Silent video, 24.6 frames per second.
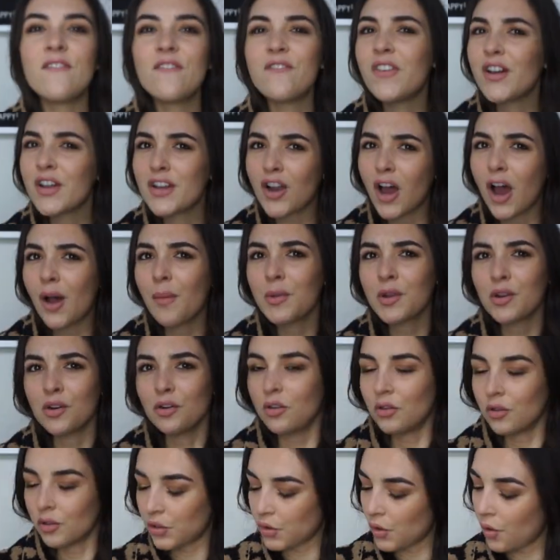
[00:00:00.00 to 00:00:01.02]

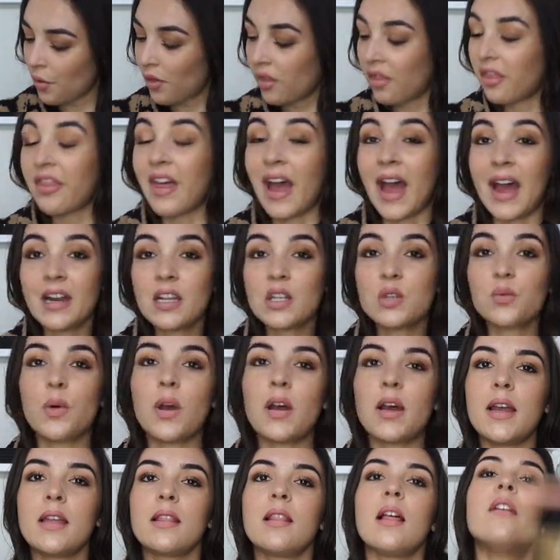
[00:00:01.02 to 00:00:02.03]
phenomenal. So that is
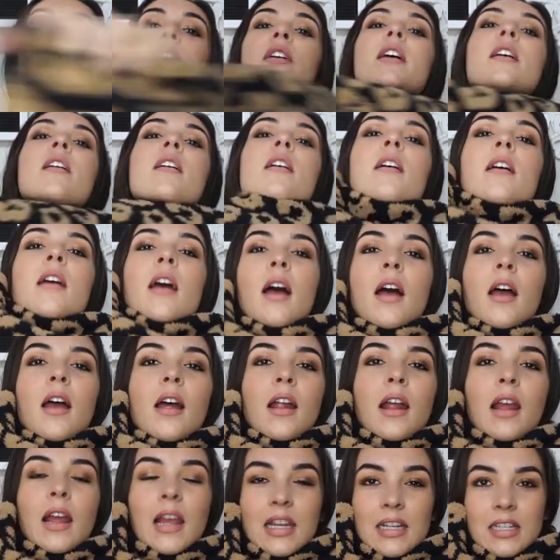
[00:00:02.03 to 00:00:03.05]
why I love it.
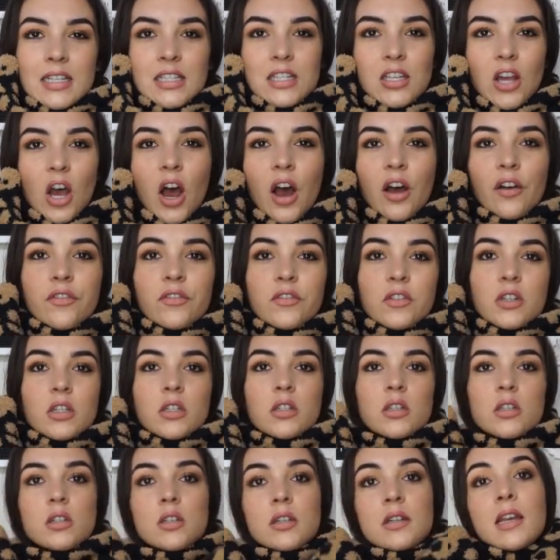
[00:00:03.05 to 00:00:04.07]
It's soft,
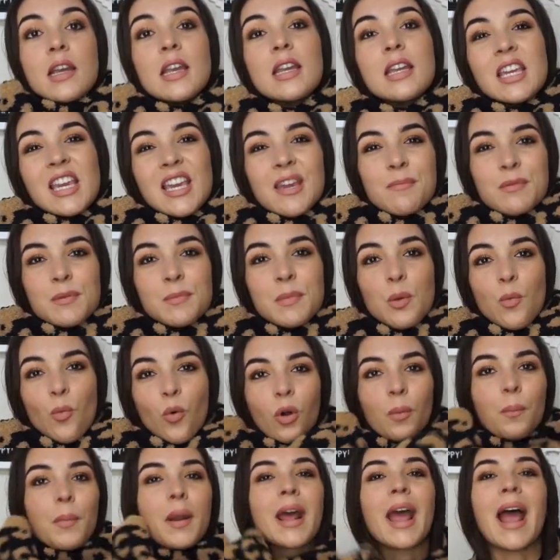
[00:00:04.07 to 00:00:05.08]
it keeps me
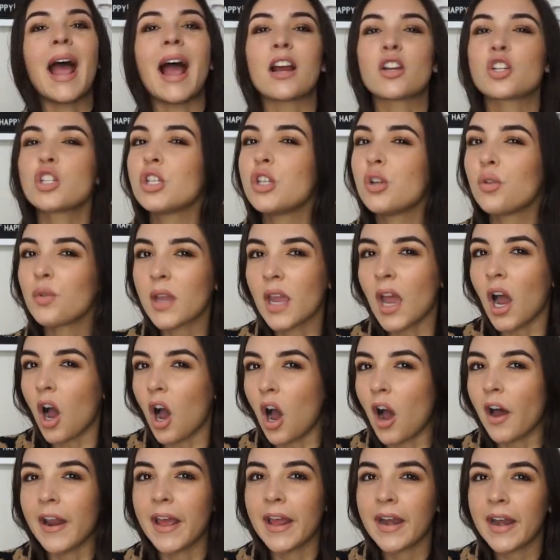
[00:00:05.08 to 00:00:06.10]
warm, but I actually don't get
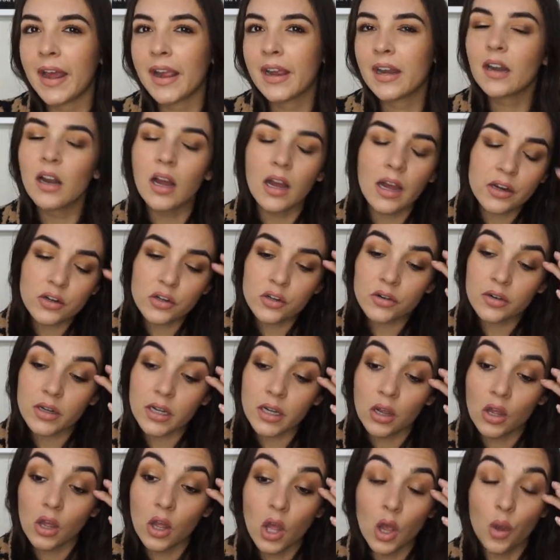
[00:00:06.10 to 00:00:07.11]
hot at night under it,
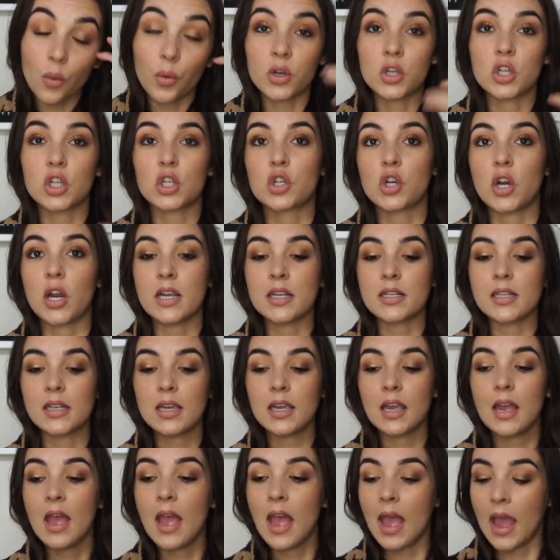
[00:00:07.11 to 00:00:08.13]
which is crazy.
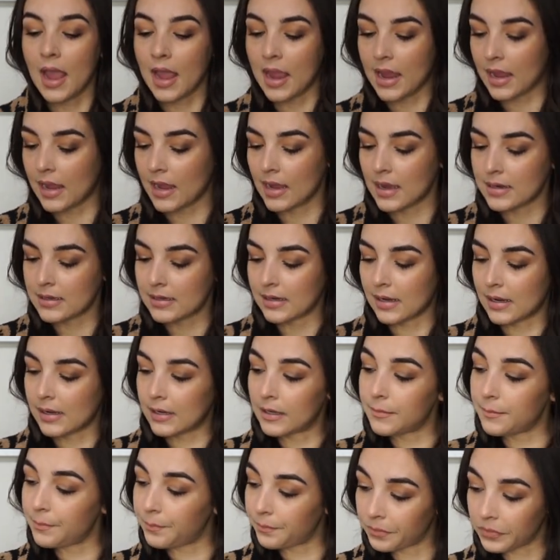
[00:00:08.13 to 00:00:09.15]
And
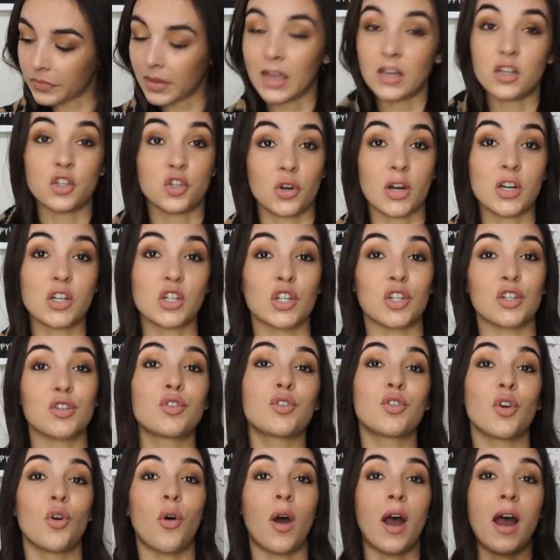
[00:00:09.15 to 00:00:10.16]
it stretches,
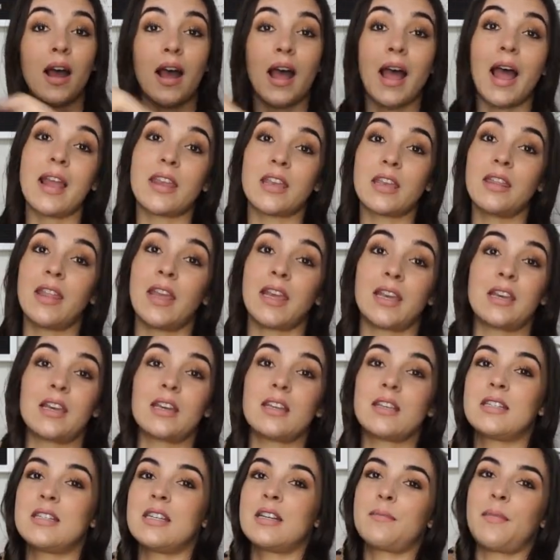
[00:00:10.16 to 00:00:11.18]
so I can like
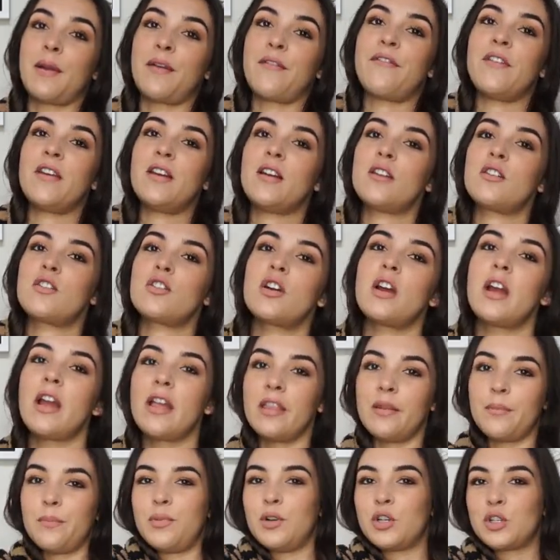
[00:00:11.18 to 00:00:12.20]
stick my feet under it
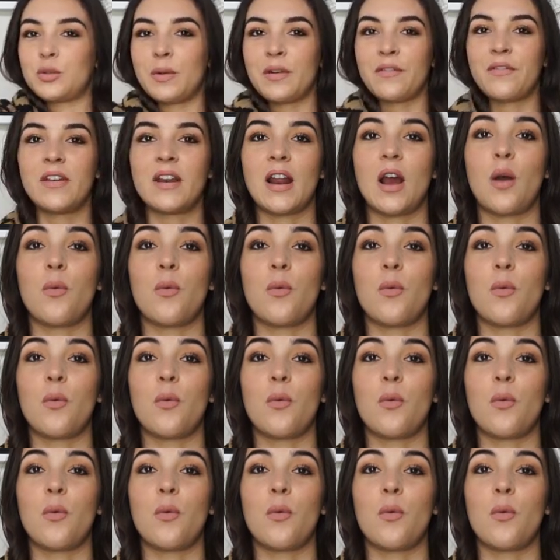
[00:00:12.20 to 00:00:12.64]
and push my feet